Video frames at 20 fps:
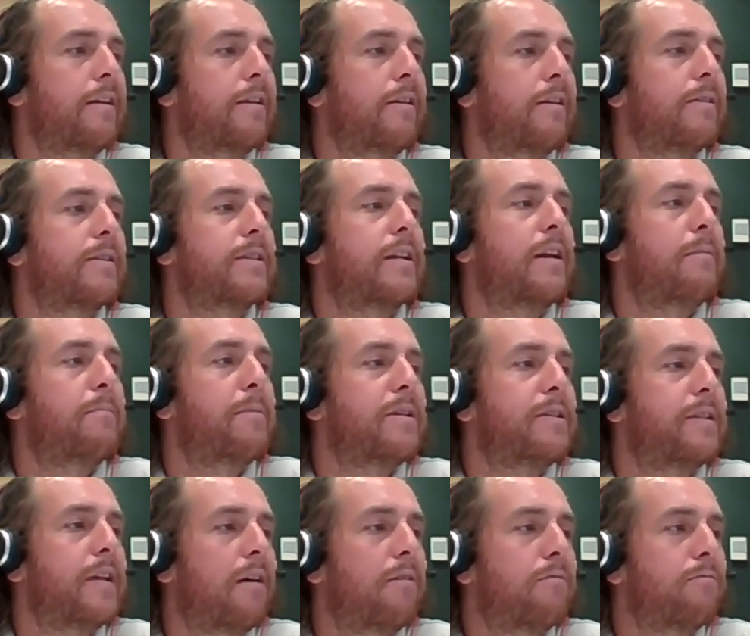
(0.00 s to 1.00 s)
I said up and
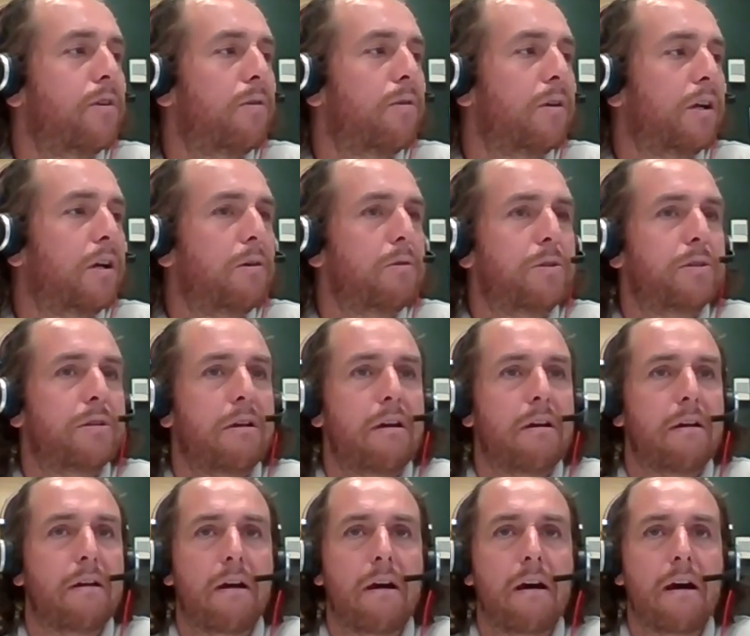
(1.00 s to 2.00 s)
down roller
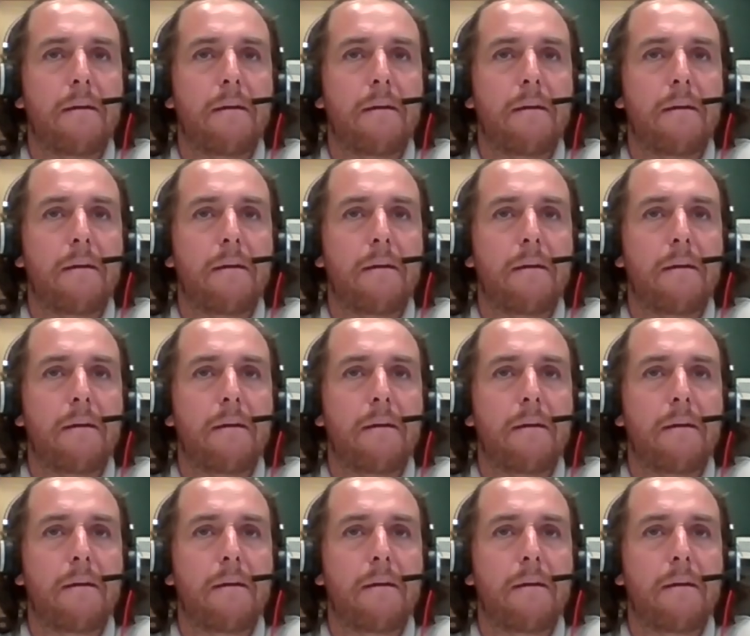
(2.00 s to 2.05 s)
coaster.